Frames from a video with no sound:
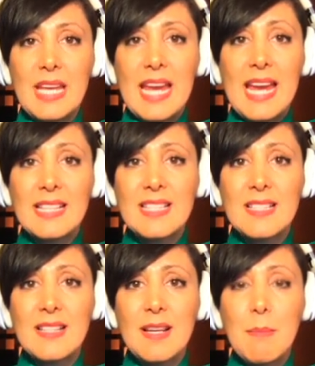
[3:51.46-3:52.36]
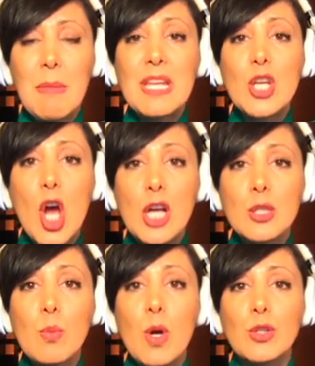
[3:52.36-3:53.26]
X may
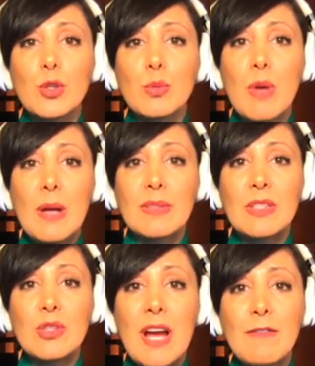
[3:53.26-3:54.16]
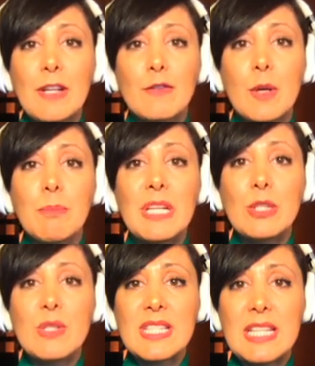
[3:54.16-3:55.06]
not want to route the traffic from B
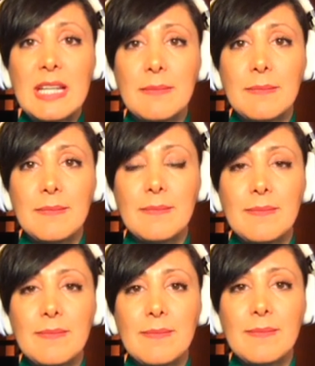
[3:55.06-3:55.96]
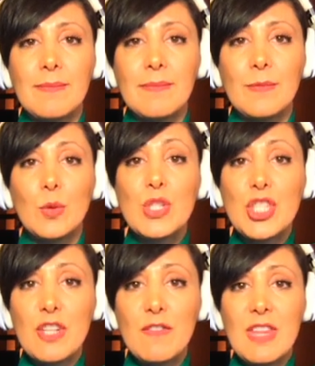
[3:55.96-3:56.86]
to C. To
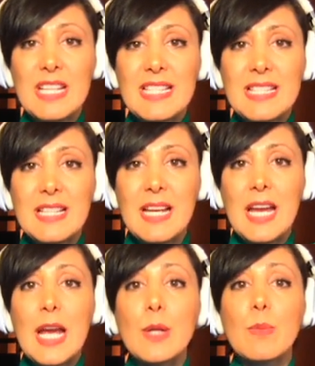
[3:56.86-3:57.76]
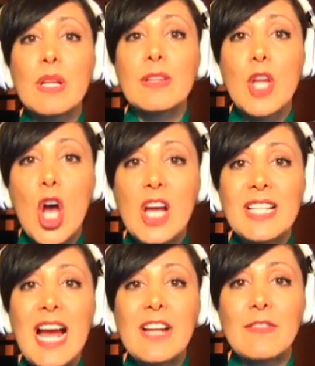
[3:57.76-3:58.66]
achieve this, it will not
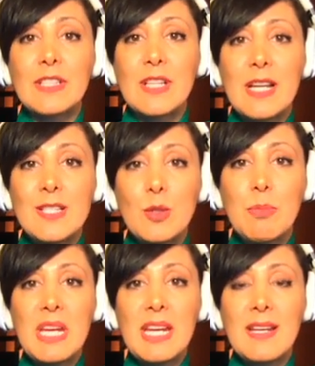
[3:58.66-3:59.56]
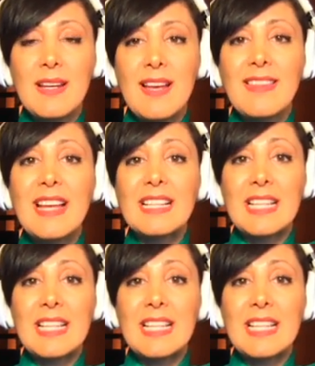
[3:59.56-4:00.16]
advertise to B that it